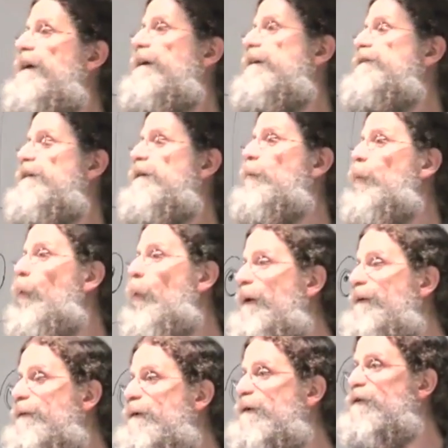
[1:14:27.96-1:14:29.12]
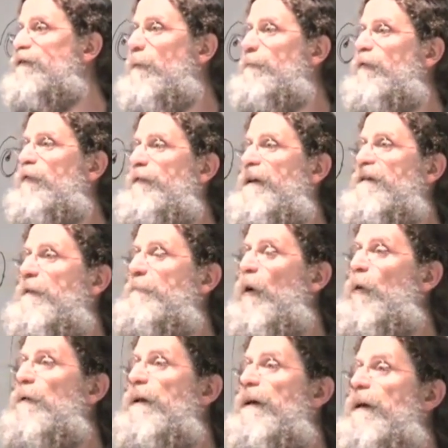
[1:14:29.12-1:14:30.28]
that it did wonders for preventing
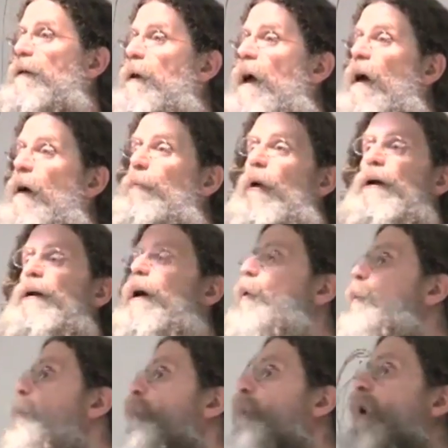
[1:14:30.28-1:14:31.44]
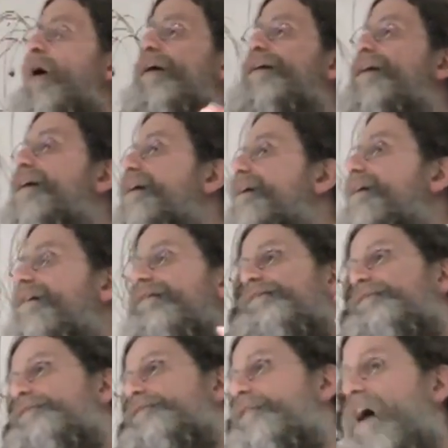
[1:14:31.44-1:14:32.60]
polio, but 1
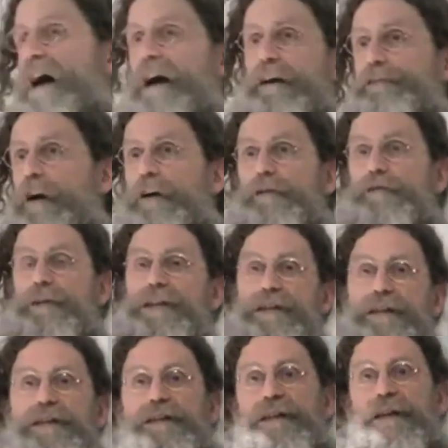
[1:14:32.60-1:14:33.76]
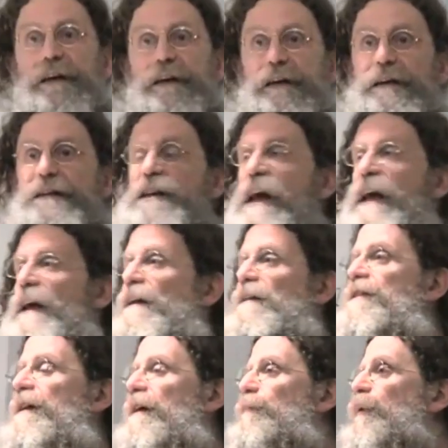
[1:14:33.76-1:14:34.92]
in 560 kids
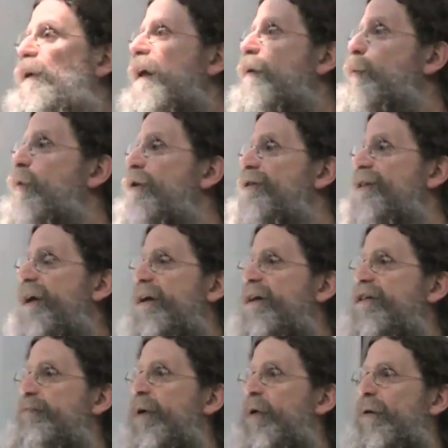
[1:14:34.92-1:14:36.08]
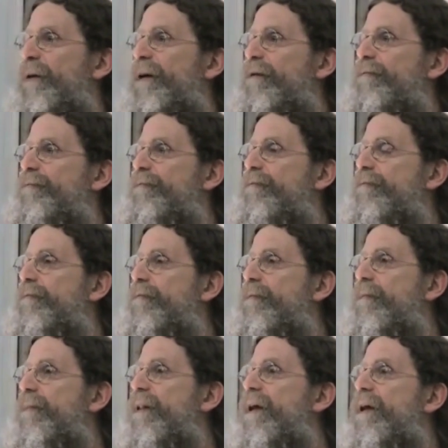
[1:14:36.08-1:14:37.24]
instead would get a worse case of polio.
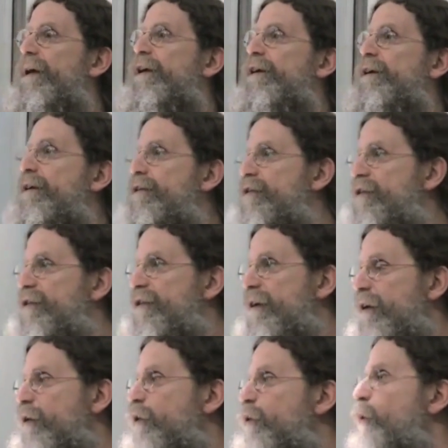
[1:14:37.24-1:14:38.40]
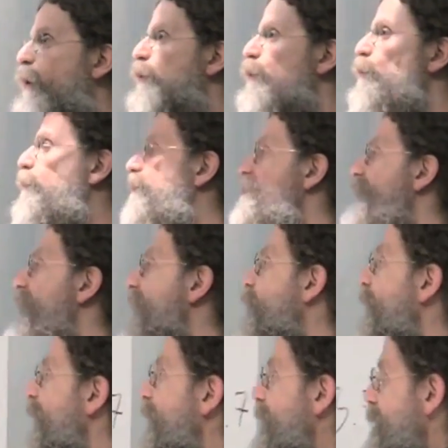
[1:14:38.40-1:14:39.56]
So you could
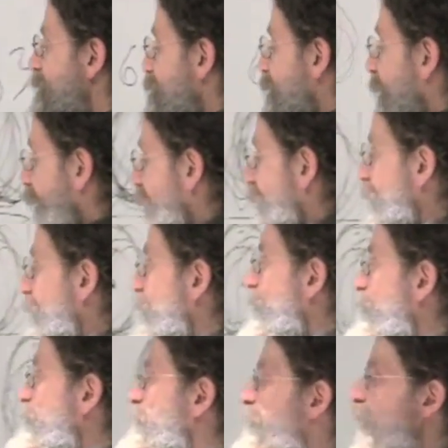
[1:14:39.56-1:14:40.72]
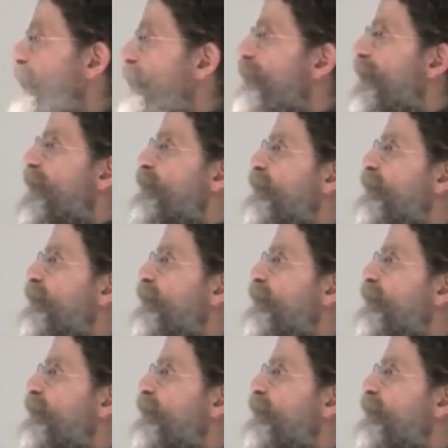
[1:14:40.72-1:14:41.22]
now ask a very